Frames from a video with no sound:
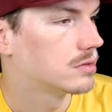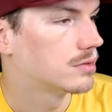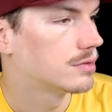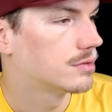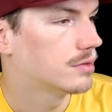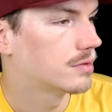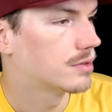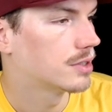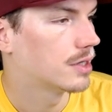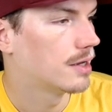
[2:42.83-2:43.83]

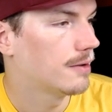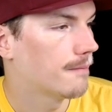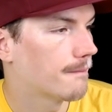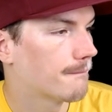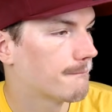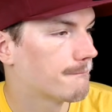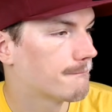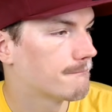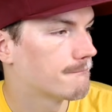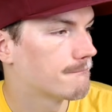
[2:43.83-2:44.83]
Okay.
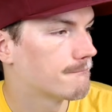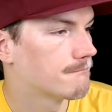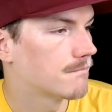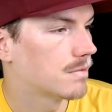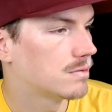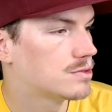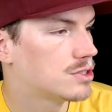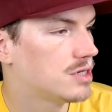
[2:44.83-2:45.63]
Cheap